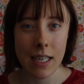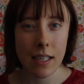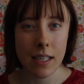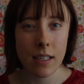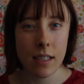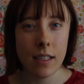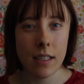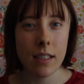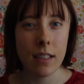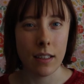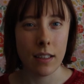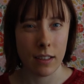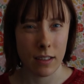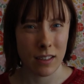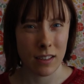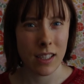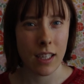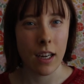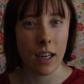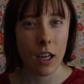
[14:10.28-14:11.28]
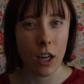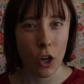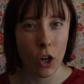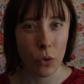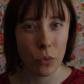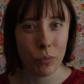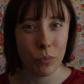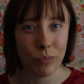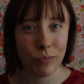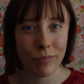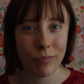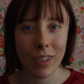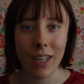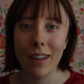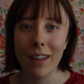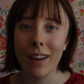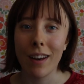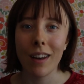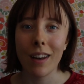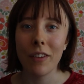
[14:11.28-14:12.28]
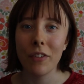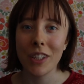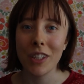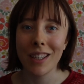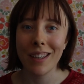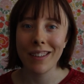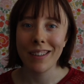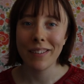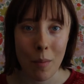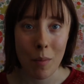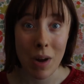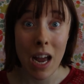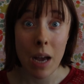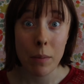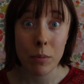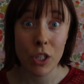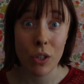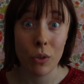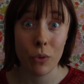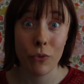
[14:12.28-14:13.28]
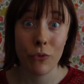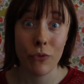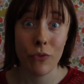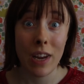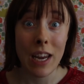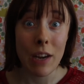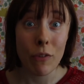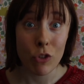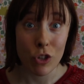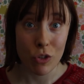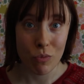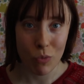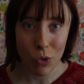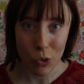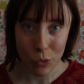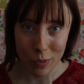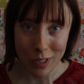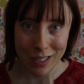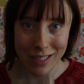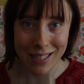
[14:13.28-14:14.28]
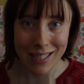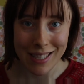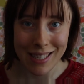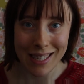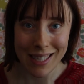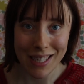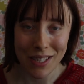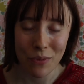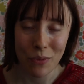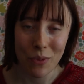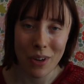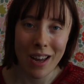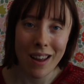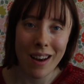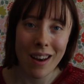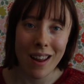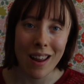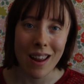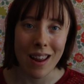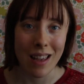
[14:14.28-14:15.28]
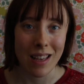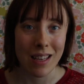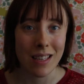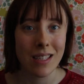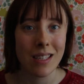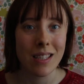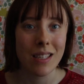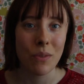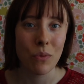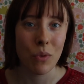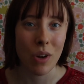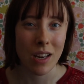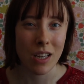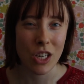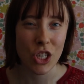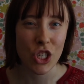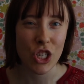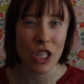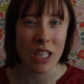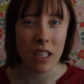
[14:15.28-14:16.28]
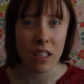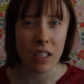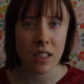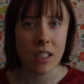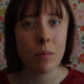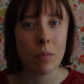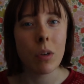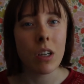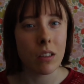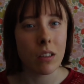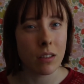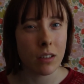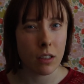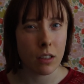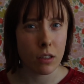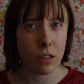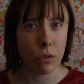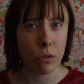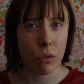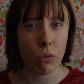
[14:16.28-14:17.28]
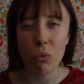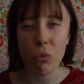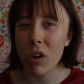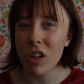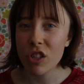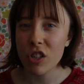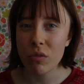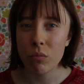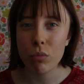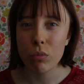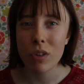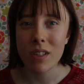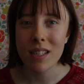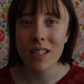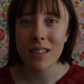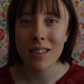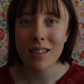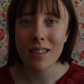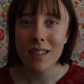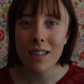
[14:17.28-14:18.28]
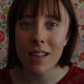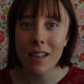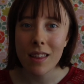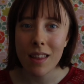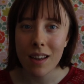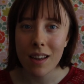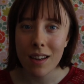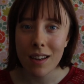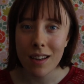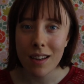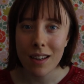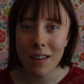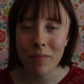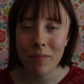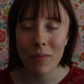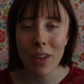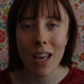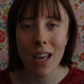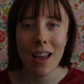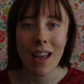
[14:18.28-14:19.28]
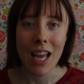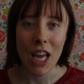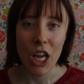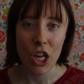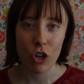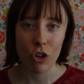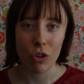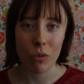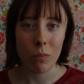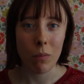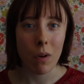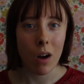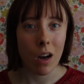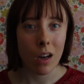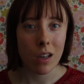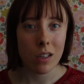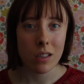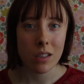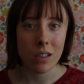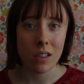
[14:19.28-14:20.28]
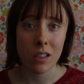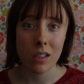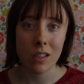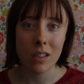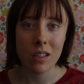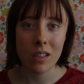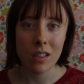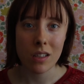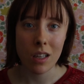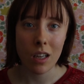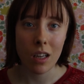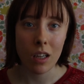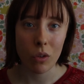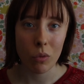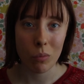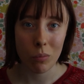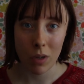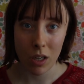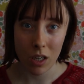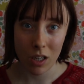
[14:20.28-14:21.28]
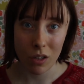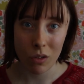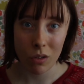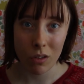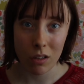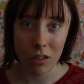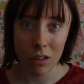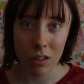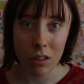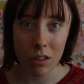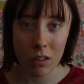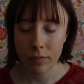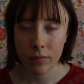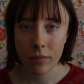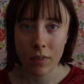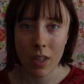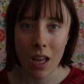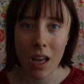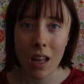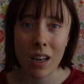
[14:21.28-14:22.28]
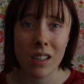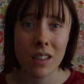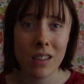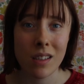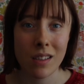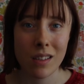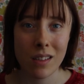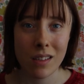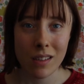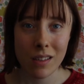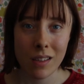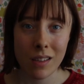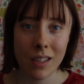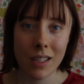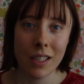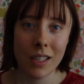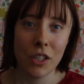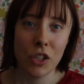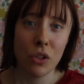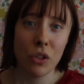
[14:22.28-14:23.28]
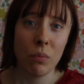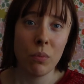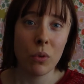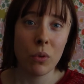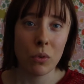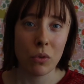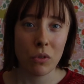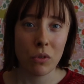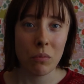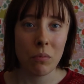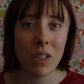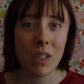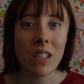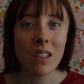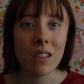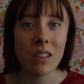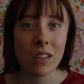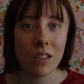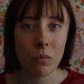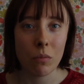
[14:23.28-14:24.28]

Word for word: She's a little psycho, and I love it. My absolute favorite moment in season 1 is when she gets smuggled into a Russian prison, I think. And her boss is saying goodbye to her, and it's supposed to be this